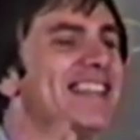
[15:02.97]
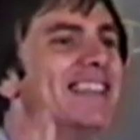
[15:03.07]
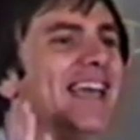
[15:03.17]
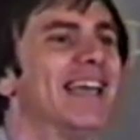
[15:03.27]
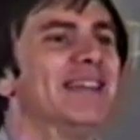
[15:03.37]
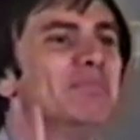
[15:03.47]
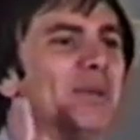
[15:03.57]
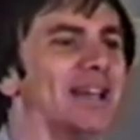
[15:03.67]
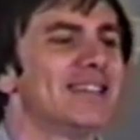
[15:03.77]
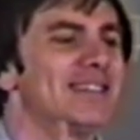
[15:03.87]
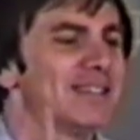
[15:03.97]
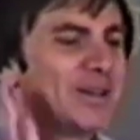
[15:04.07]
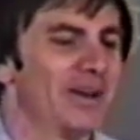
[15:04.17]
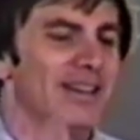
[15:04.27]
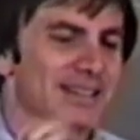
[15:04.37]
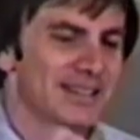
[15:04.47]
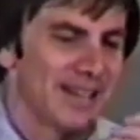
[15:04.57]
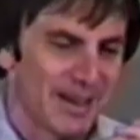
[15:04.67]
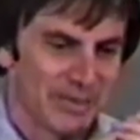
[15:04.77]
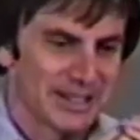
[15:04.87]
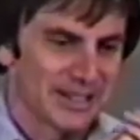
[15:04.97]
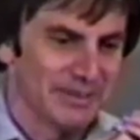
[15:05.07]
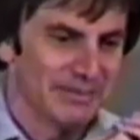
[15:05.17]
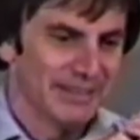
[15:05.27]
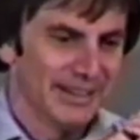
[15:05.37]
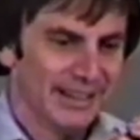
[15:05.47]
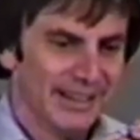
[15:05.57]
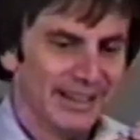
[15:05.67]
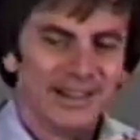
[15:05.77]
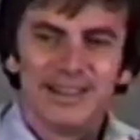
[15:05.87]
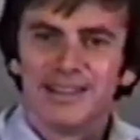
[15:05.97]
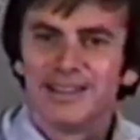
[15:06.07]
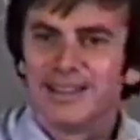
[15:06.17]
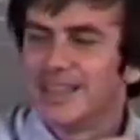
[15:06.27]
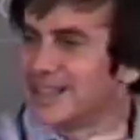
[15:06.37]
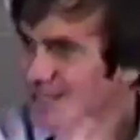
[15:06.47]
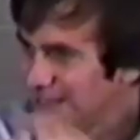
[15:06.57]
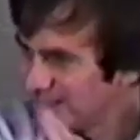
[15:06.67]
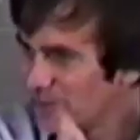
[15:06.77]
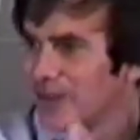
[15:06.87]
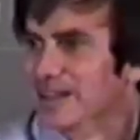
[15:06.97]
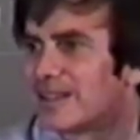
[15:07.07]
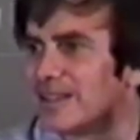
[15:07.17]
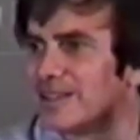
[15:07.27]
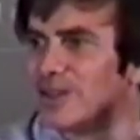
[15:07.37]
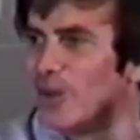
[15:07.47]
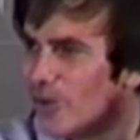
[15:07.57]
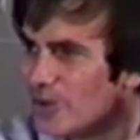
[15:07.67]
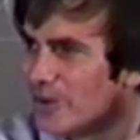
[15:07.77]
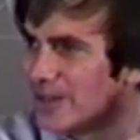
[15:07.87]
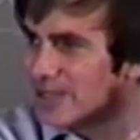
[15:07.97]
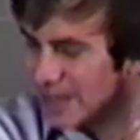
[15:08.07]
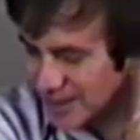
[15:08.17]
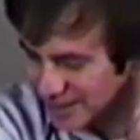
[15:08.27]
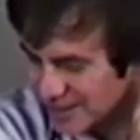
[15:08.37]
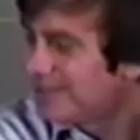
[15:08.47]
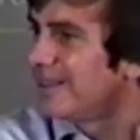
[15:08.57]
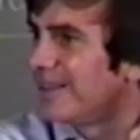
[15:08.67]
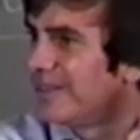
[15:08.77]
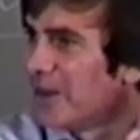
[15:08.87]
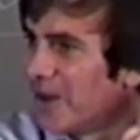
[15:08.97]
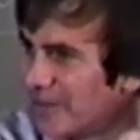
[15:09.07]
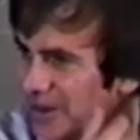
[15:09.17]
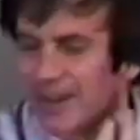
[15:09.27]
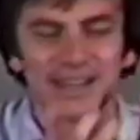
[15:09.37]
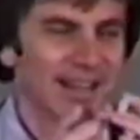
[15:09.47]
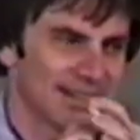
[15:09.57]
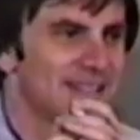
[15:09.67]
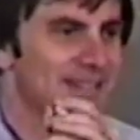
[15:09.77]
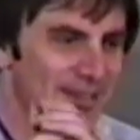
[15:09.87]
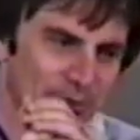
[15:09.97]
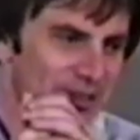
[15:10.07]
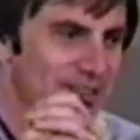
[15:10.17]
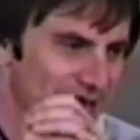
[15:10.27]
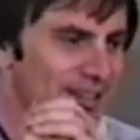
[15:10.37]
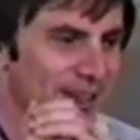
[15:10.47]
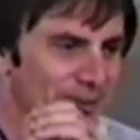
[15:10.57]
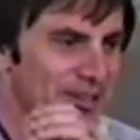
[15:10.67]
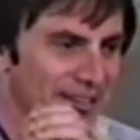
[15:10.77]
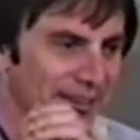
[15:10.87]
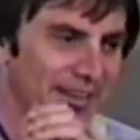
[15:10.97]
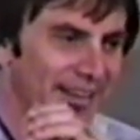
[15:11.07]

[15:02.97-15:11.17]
Then Mason cross examines him. He says, always like this You stated that on the night, yes, the person says, I was there.